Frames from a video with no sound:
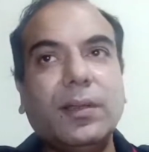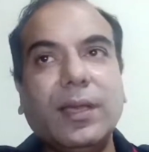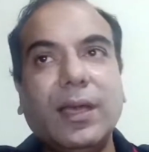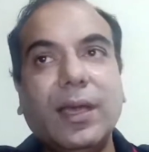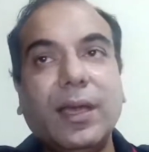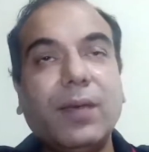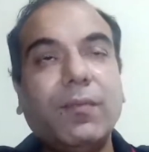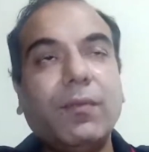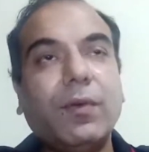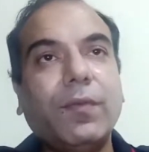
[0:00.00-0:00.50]

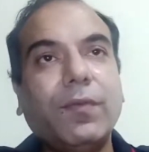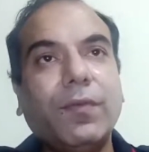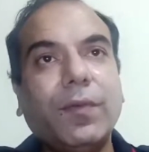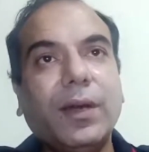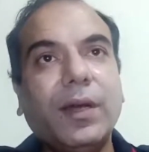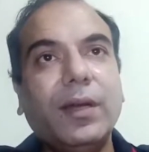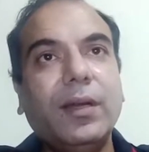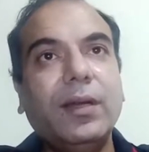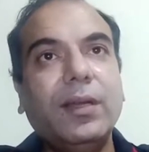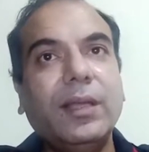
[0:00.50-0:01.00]
they
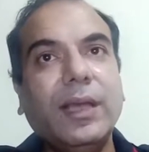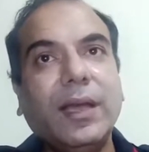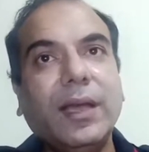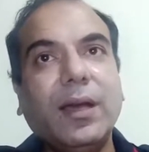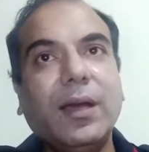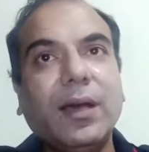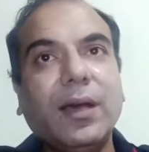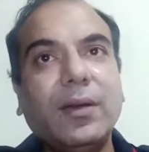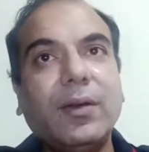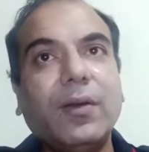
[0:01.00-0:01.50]

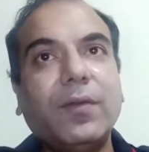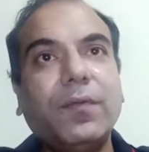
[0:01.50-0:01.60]
are